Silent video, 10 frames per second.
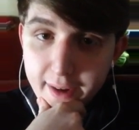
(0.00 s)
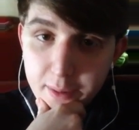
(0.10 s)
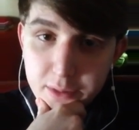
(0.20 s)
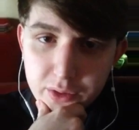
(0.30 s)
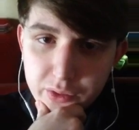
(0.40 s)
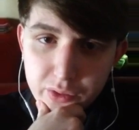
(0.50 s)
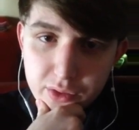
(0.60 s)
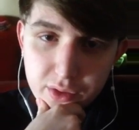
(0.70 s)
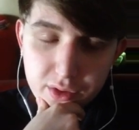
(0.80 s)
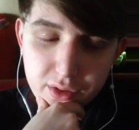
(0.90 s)
I'm
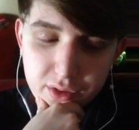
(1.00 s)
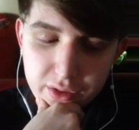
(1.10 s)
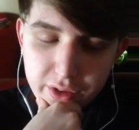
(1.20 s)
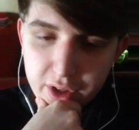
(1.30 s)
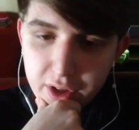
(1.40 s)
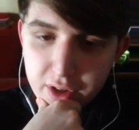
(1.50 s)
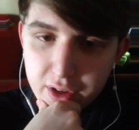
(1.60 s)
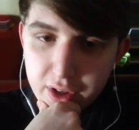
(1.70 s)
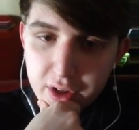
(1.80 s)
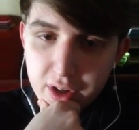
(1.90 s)
just
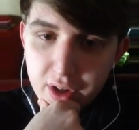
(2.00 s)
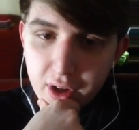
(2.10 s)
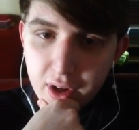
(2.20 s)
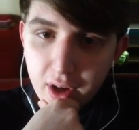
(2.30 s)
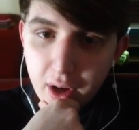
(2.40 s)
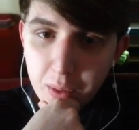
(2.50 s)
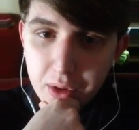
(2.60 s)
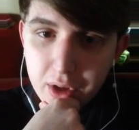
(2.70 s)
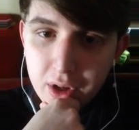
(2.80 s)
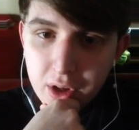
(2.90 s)
saying like I
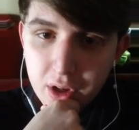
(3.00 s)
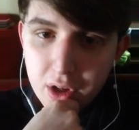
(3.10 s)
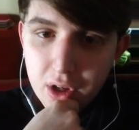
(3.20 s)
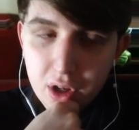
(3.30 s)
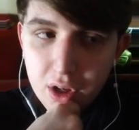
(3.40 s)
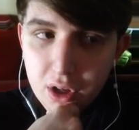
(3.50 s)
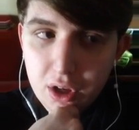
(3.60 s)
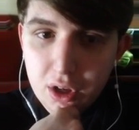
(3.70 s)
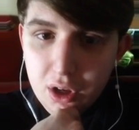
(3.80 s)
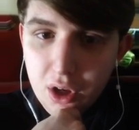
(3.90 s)
really
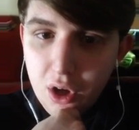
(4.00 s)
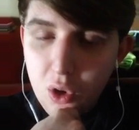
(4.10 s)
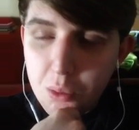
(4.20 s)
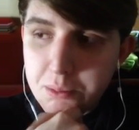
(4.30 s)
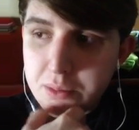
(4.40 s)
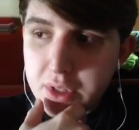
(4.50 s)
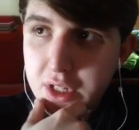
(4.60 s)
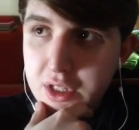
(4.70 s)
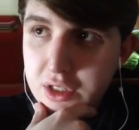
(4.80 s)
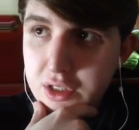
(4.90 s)
hope
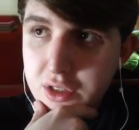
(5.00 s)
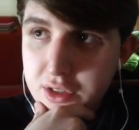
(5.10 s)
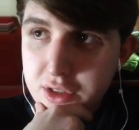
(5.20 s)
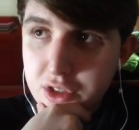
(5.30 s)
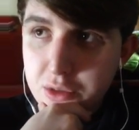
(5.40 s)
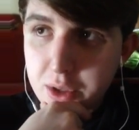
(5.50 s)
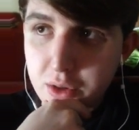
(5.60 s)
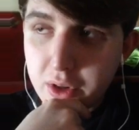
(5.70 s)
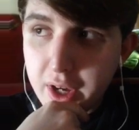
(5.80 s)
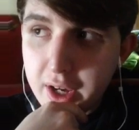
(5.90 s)
that she'll be
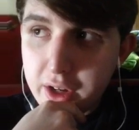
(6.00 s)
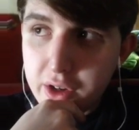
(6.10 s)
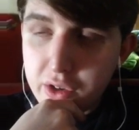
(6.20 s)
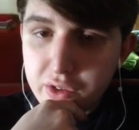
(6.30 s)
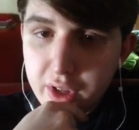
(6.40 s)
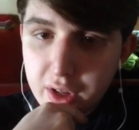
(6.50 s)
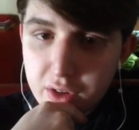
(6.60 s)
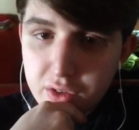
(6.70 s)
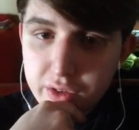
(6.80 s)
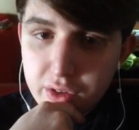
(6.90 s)
okay and
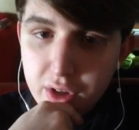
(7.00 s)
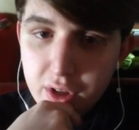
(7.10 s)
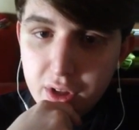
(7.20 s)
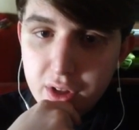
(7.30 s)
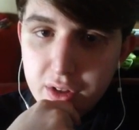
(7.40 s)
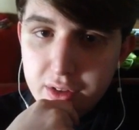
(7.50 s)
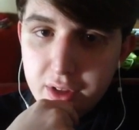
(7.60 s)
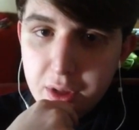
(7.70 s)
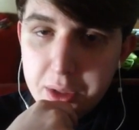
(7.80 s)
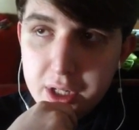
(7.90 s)
understand
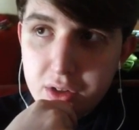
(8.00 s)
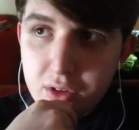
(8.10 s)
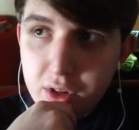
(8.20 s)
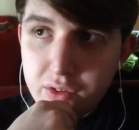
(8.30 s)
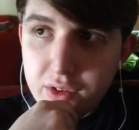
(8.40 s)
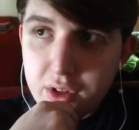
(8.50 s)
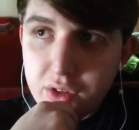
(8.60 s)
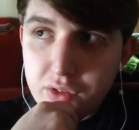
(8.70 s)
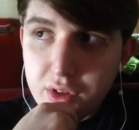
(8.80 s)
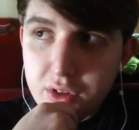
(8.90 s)
that being really
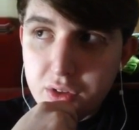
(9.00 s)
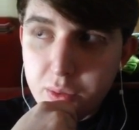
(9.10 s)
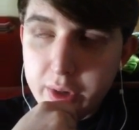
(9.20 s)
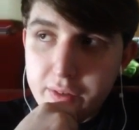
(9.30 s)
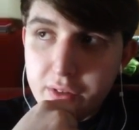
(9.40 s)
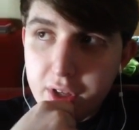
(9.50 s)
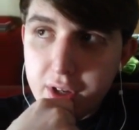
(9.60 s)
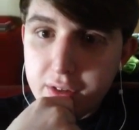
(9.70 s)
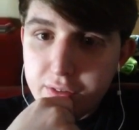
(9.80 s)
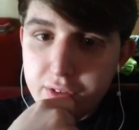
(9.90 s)
is not the way of
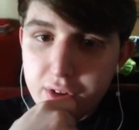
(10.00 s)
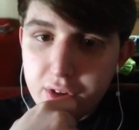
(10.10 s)
life.